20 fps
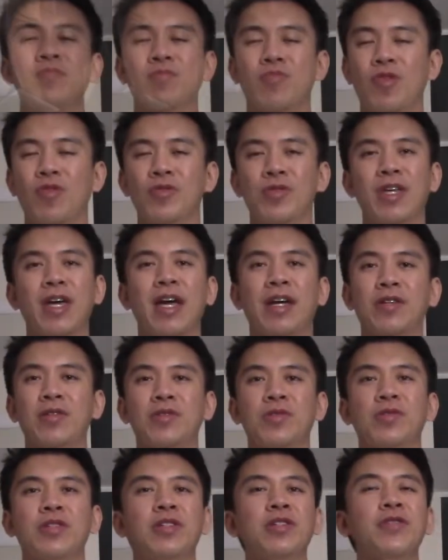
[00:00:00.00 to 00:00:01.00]

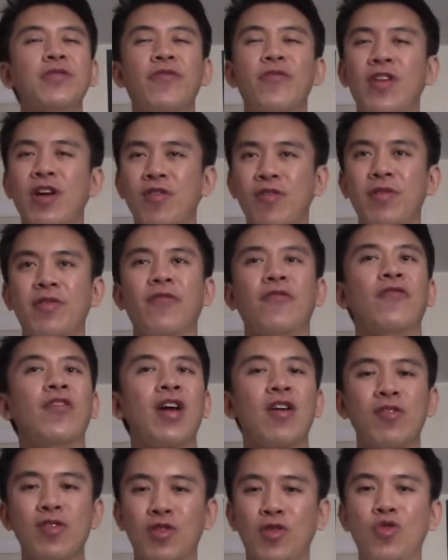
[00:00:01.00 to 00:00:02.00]
protagonist. He's very,
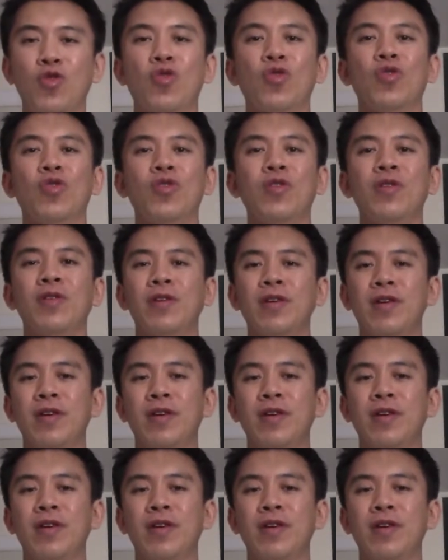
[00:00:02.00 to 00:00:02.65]
very cool.